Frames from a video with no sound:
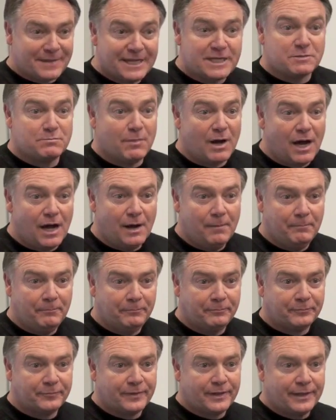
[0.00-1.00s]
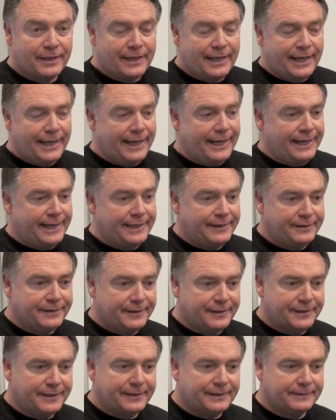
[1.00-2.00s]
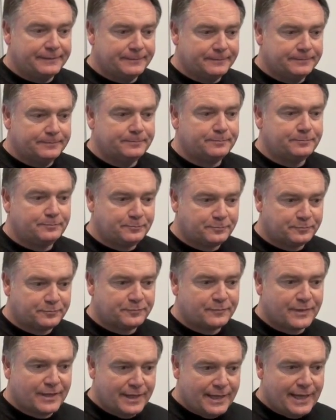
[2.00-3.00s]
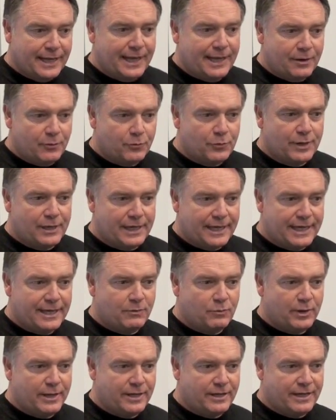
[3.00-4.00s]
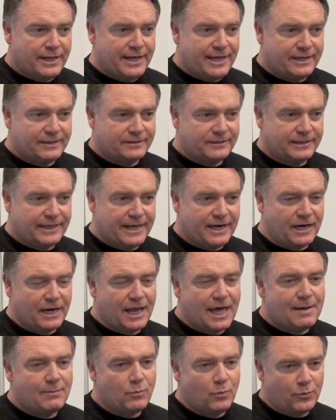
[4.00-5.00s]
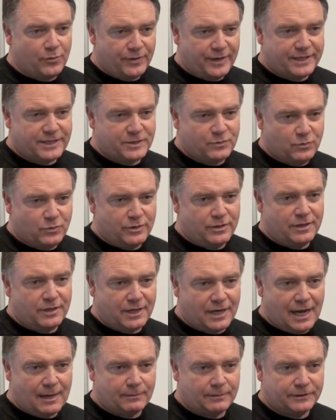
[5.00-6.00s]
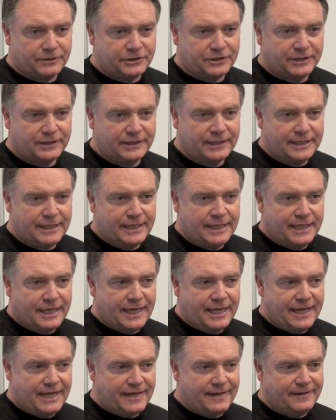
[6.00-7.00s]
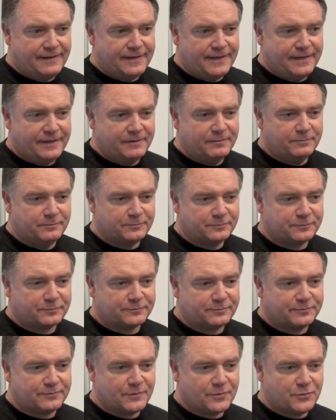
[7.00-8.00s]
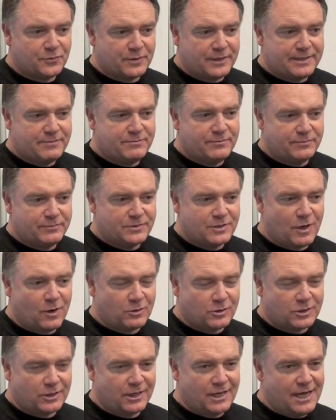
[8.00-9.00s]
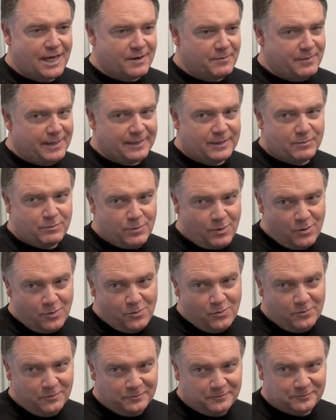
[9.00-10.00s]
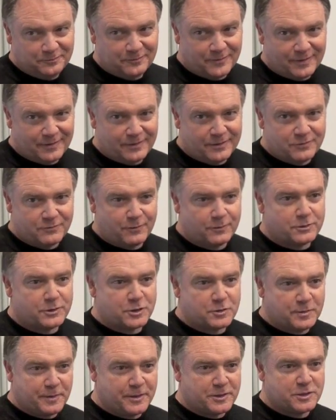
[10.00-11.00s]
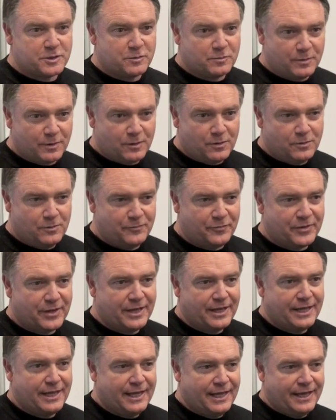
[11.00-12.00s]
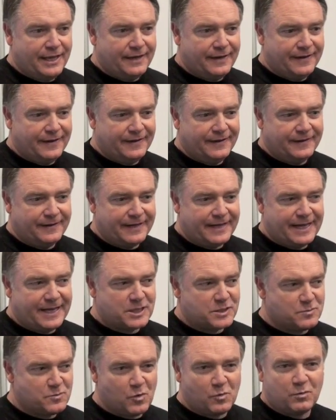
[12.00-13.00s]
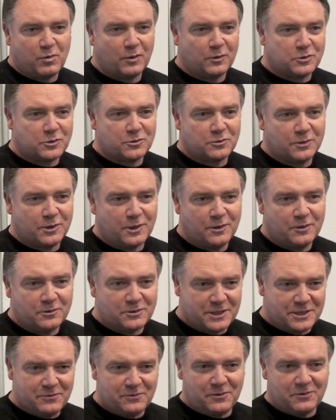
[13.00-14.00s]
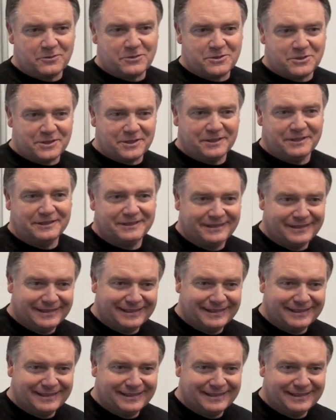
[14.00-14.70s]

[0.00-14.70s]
his mom, and he had a lot more things he wanted to accomplish. He really talked a lot about the bowl, his first experience at the bowl. He has some more personal goals he wants to